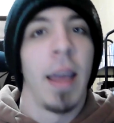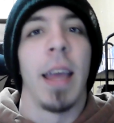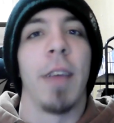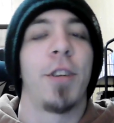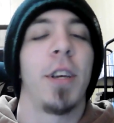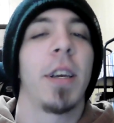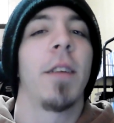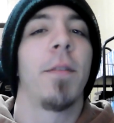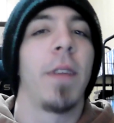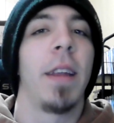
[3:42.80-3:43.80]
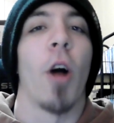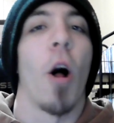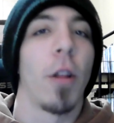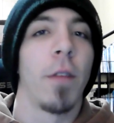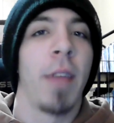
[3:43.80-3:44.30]
If she can defeat
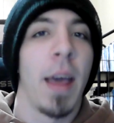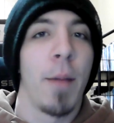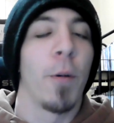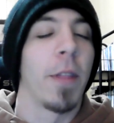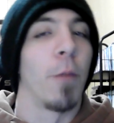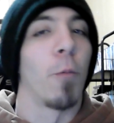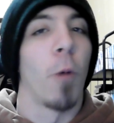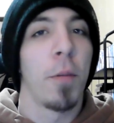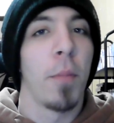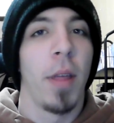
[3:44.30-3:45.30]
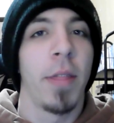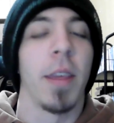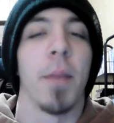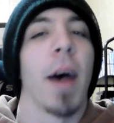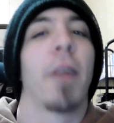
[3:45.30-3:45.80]
all of them within 1 month,
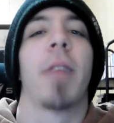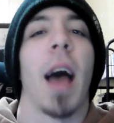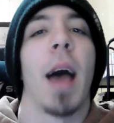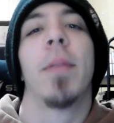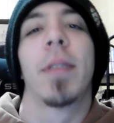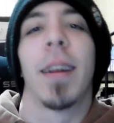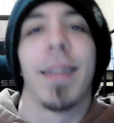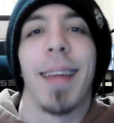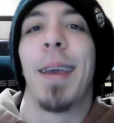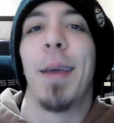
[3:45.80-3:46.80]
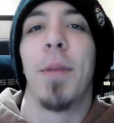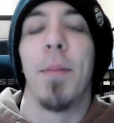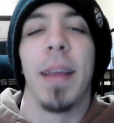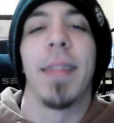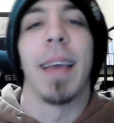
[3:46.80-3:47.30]
the amount of time it's going to take him to
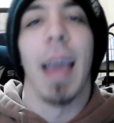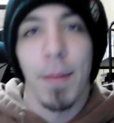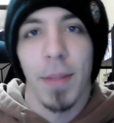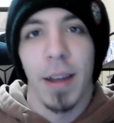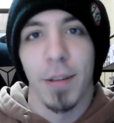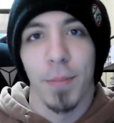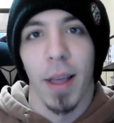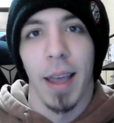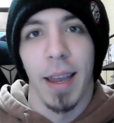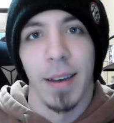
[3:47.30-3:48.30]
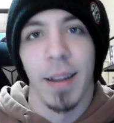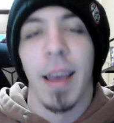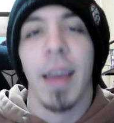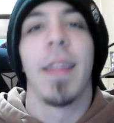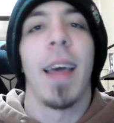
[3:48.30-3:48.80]
beat the game that he's playing,
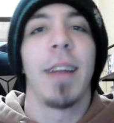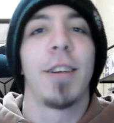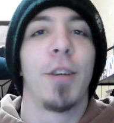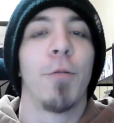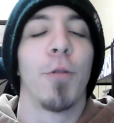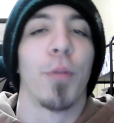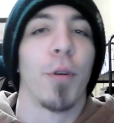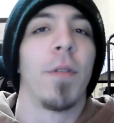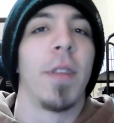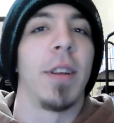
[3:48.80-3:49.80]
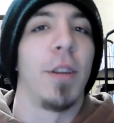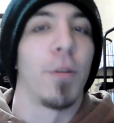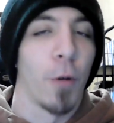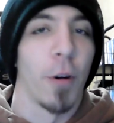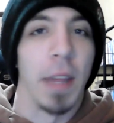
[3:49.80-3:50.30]
then she will prove that
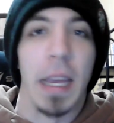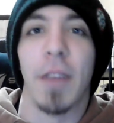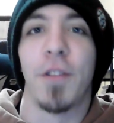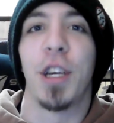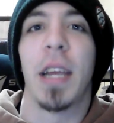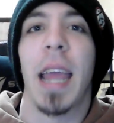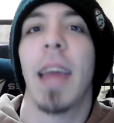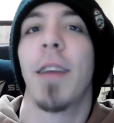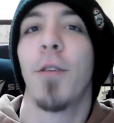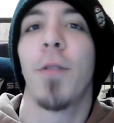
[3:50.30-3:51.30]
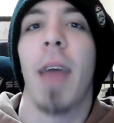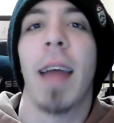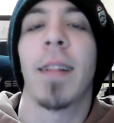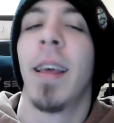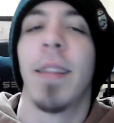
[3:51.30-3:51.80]
she's worthy. If she can't do
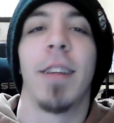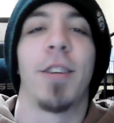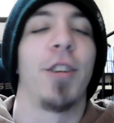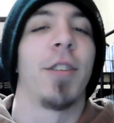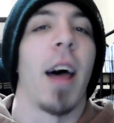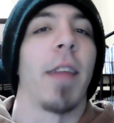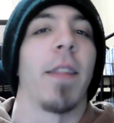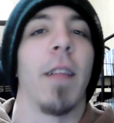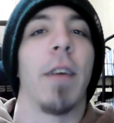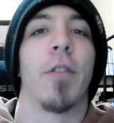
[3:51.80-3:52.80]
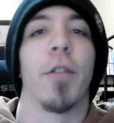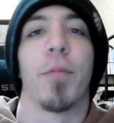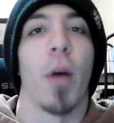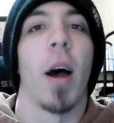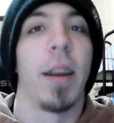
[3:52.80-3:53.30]
that, then she's not the level of
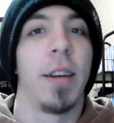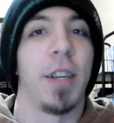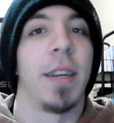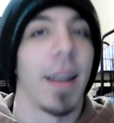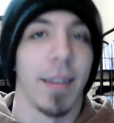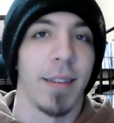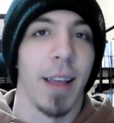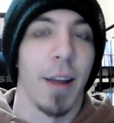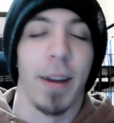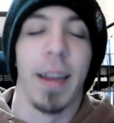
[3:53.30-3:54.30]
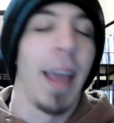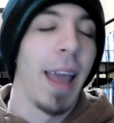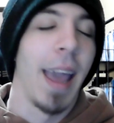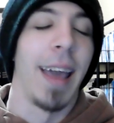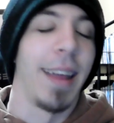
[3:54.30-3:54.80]
prodigy necessary,
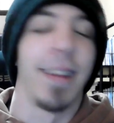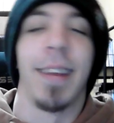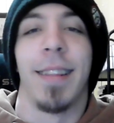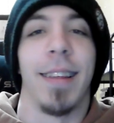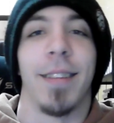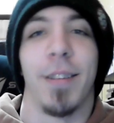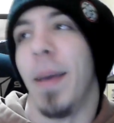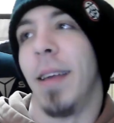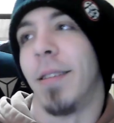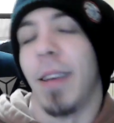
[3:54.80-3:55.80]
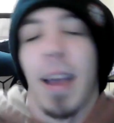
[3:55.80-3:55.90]
and this is basically,